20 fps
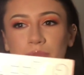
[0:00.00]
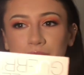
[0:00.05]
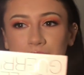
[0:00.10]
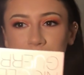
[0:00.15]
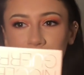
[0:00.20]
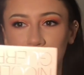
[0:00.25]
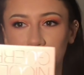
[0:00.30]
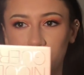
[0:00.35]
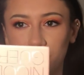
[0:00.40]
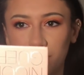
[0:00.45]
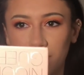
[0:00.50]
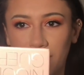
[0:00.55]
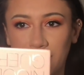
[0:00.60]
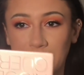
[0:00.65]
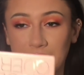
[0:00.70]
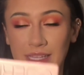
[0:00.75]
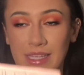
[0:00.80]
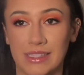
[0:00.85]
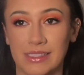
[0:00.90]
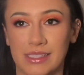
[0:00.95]
messed up.
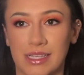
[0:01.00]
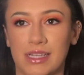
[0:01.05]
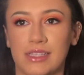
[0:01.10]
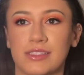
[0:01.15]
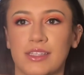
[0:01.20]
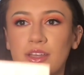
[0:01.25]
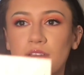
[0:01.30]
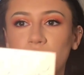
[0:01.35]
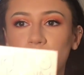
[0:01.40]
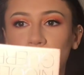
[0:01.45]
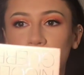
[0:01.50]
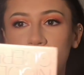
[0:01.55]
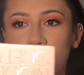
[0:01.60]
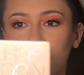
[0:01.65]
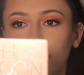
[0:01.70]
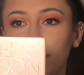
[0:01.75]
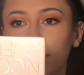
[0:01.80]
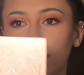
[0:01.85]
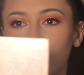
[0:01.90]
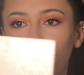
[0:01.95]
Like, the inside is, like, all
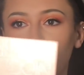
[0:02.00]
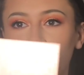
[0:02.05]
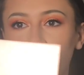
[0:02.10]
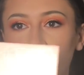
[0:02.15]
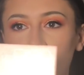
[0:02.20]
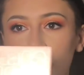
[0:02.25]
cracked and stuff.